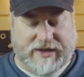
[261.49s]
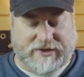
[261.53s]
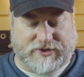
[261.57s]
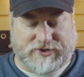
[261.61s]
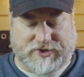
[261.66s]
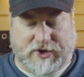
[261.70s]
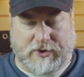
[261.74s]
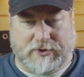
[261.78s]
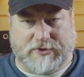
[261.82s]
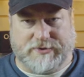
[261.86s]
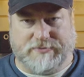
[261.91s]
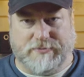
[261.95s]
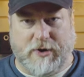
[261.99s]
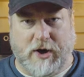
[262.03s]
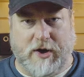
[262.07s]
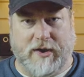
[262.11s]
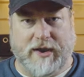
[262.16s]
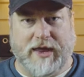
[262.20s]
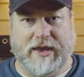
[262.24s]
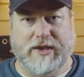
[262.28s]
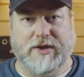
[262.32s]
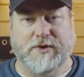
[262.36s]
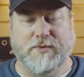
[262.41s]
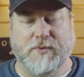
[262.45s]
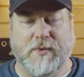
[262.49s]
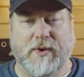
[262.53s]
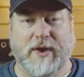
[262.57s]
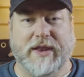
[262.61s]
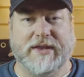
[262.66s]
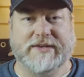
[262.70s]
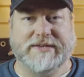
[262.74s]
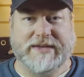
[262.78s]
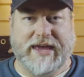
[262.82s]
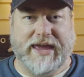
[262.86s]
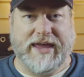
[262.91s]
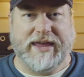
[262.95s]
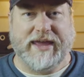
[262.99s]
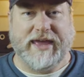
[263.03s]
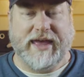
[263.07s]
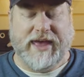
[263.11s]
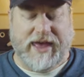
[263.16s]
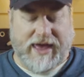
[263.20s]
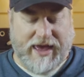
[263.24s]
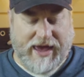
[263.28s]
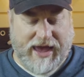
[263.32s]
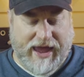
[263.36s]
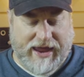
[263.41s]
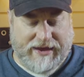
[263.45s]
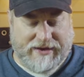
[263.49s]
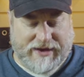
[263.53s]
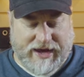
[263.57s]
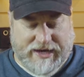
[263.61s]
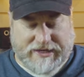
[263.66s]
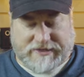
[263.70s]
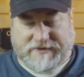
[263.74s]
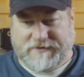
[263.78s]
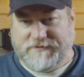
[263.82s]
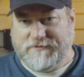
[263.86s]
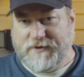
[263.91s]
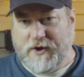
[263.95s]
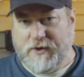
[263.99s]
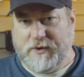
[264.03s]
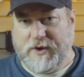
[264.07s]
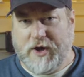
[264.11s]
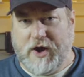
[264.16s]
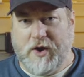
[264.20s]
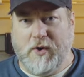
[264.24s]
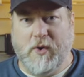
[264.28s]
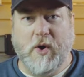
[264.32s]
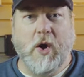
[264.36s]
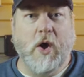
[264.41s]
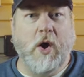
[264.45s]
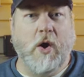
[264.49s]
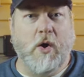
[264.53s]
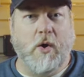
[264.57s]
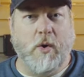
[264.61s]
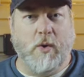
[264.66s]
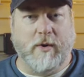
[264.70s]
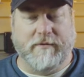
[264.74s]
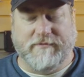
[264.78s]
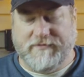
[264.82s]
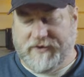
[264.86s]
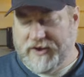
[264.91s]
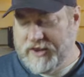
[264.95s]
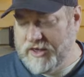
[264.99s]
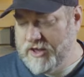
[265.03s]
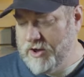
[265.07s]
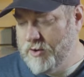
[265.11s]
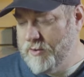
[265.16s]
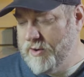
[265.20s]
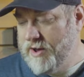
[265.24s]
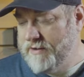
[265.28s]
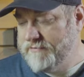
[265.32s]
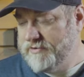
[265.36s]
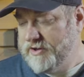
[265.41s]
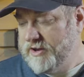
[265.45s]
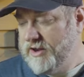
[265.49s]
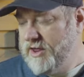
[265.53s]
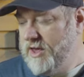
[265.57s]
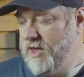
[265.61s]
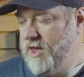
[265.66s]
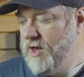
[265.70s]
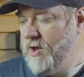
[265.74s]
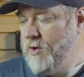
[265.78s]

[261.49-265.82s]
It's so small and you want to take a nice photo or video of it.